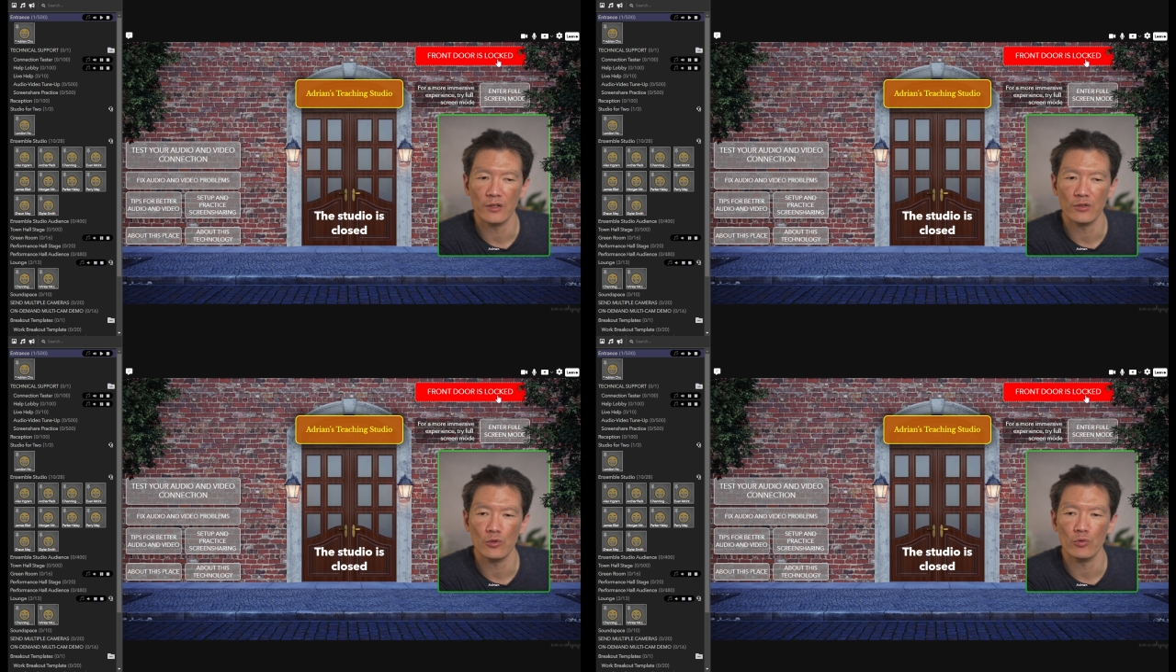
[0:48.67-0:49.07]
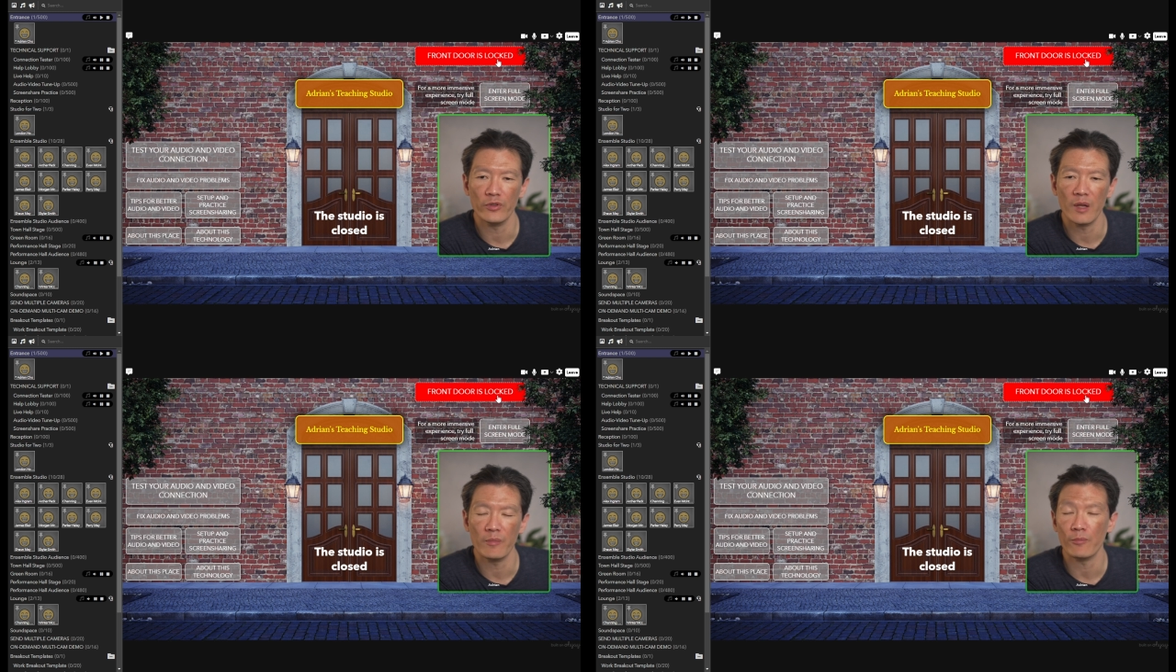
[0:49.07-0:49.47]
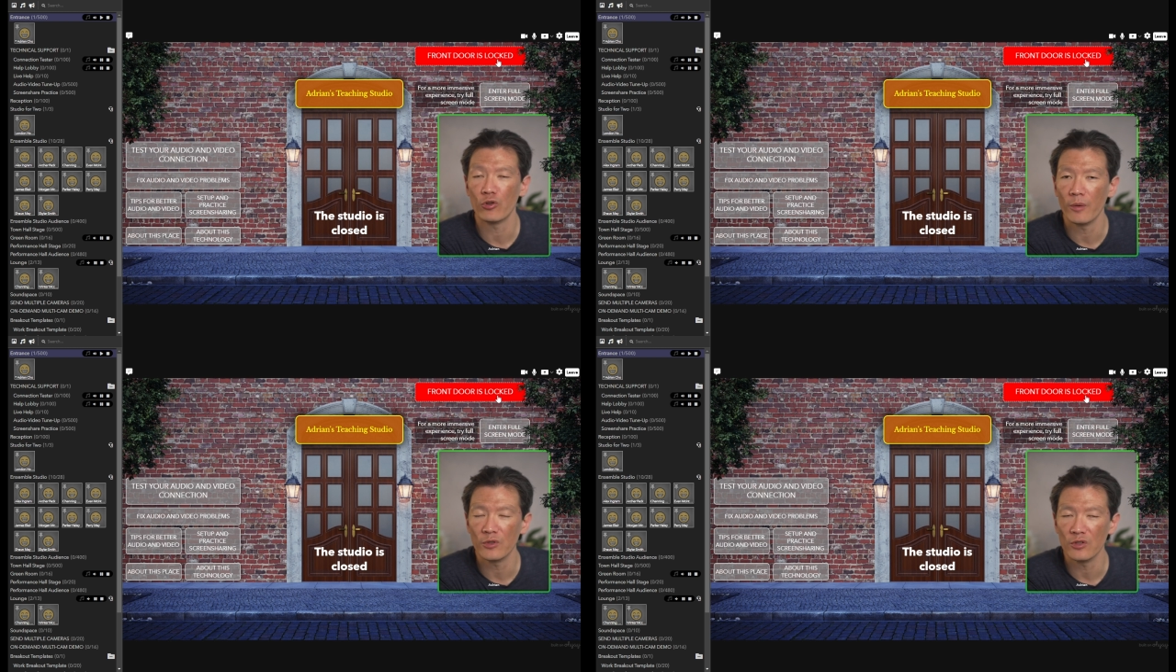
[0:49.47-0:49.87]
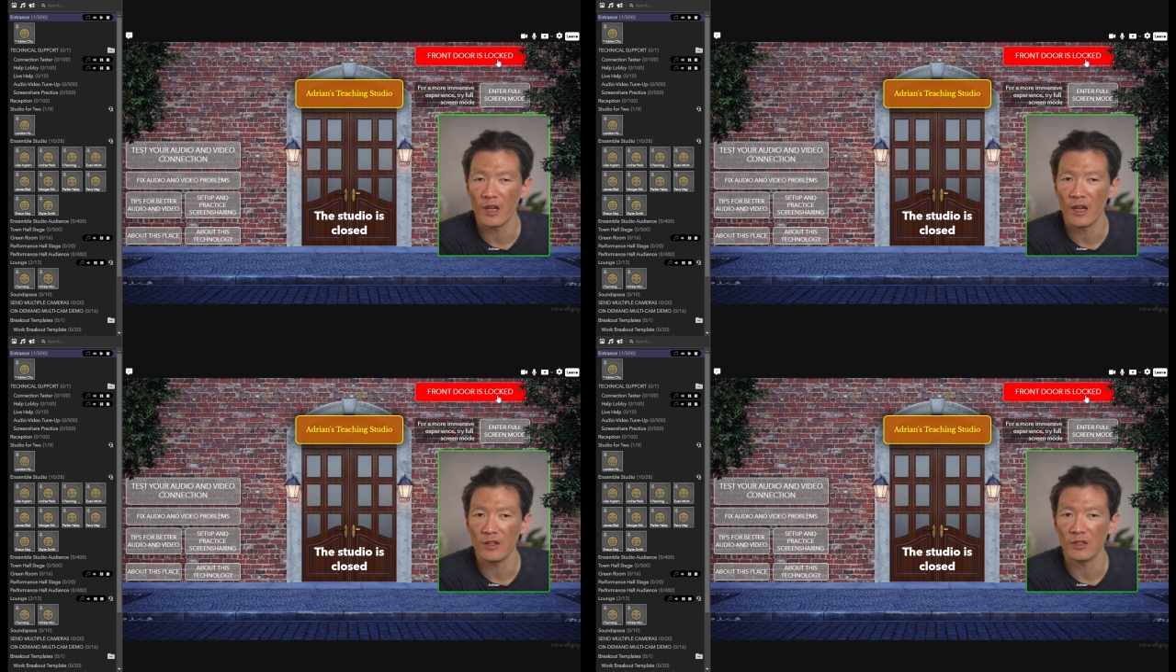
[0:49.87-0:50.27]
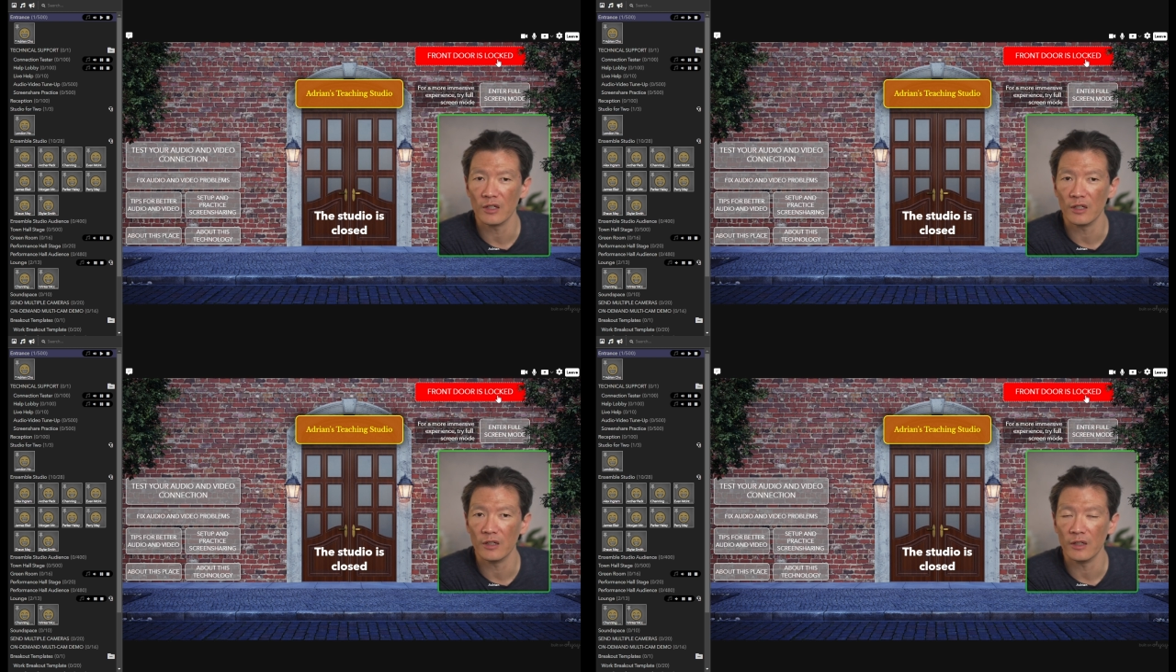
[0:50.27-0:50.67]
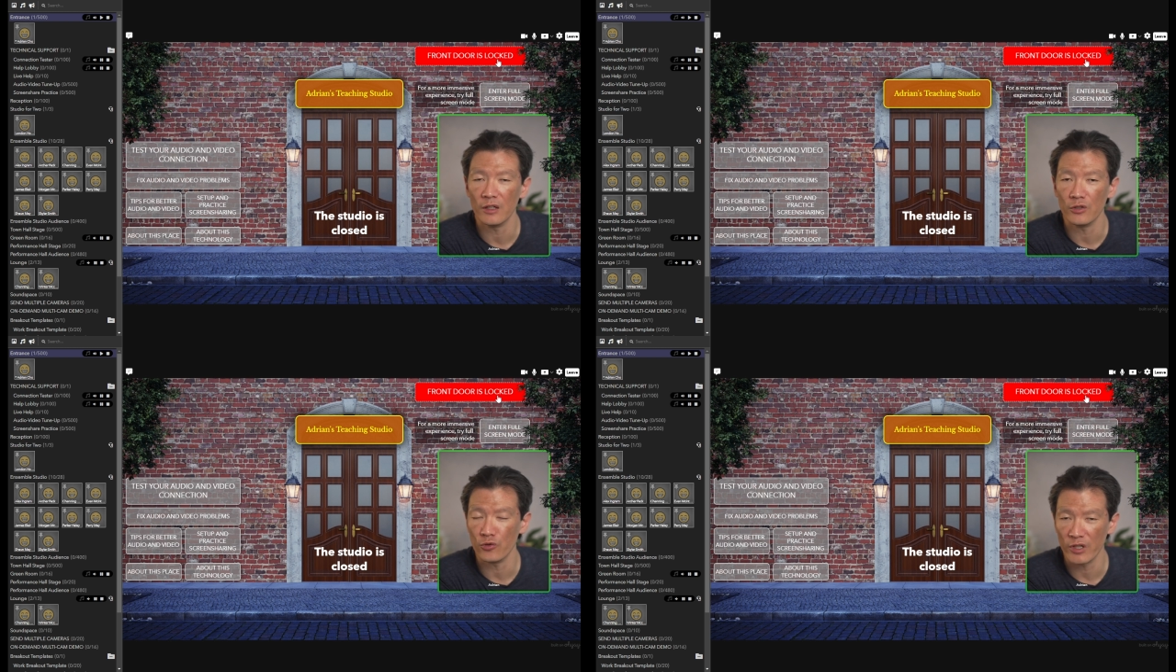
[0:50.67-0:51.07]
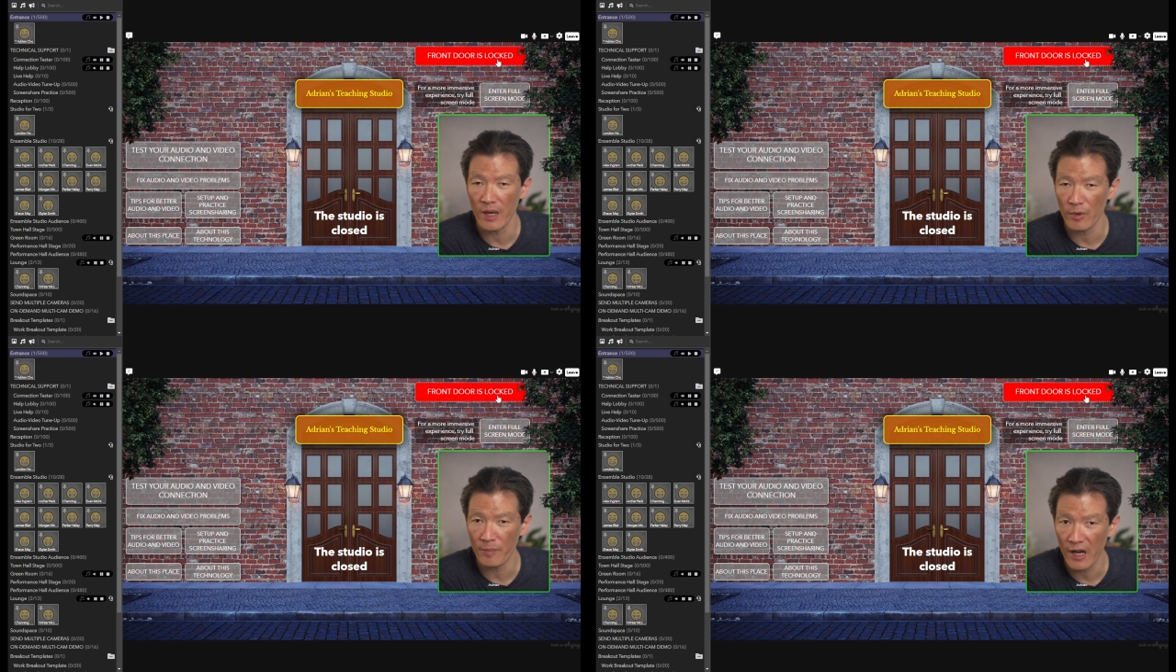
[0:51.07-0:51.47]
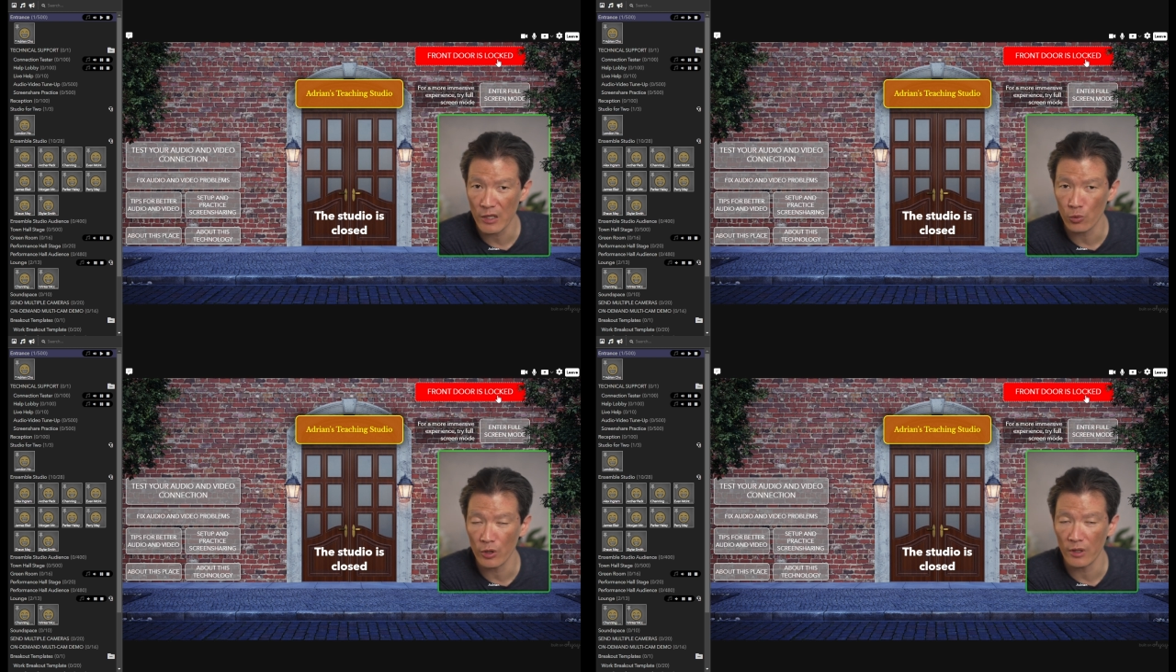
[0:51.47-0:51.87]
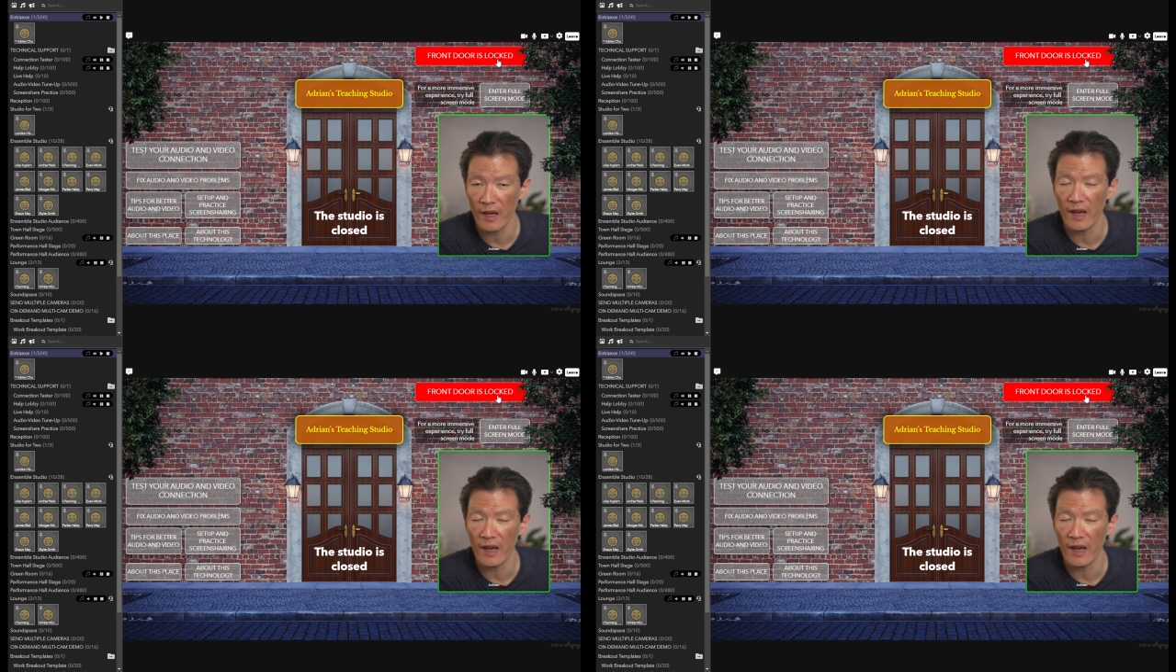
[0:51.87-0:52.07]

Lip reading: you will then be prompted to enter a username and password,